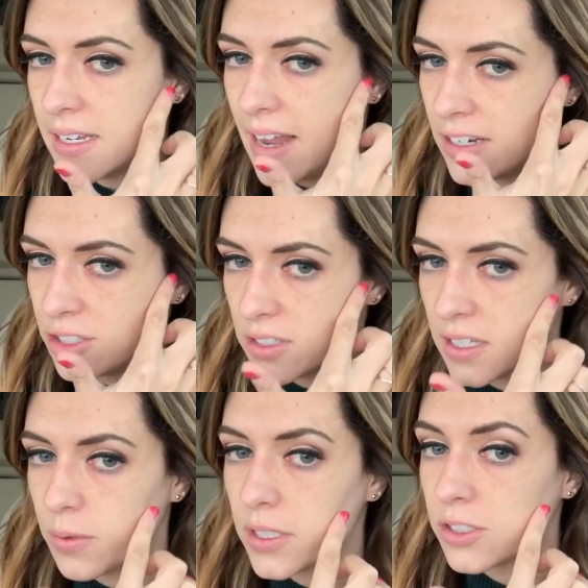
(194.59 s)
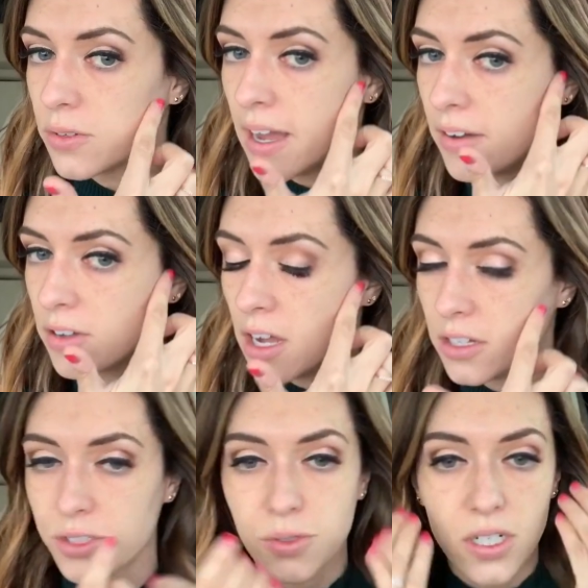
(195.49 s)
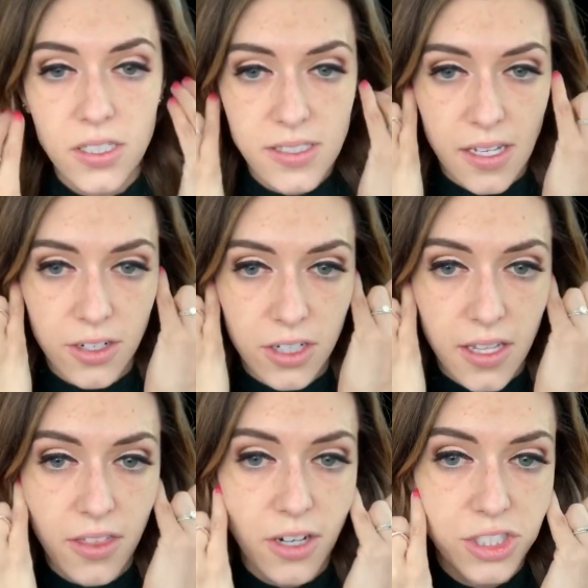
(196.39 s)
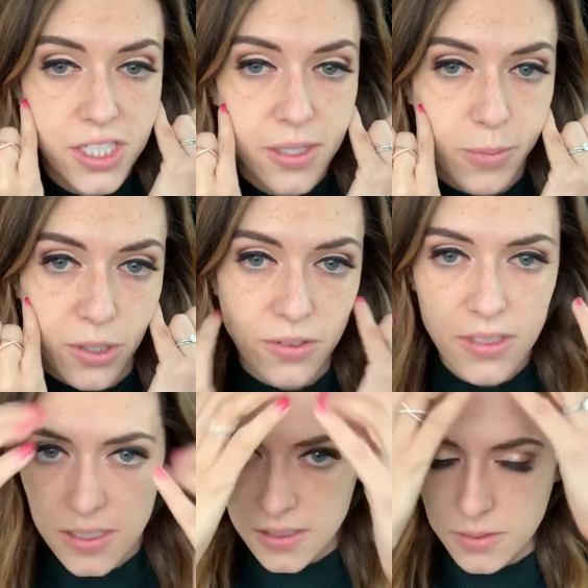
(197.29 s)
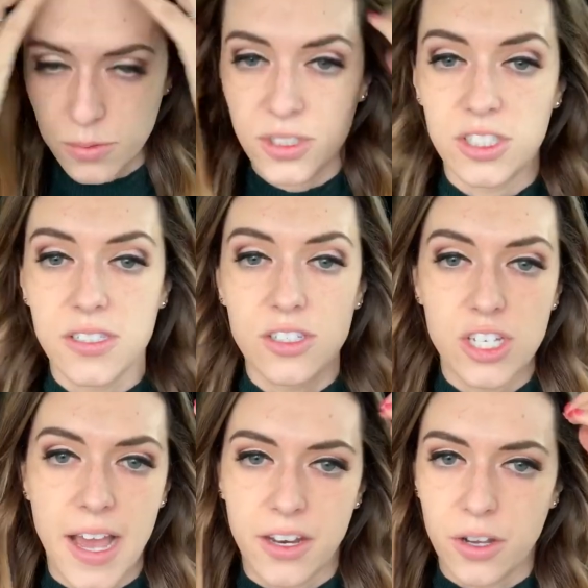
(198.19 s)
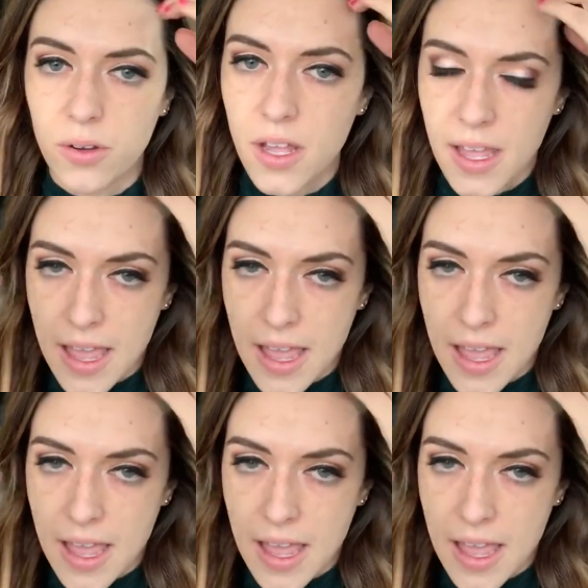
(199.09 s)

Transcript: naturally we do have contours underneath our cheekbones, which is a shadow,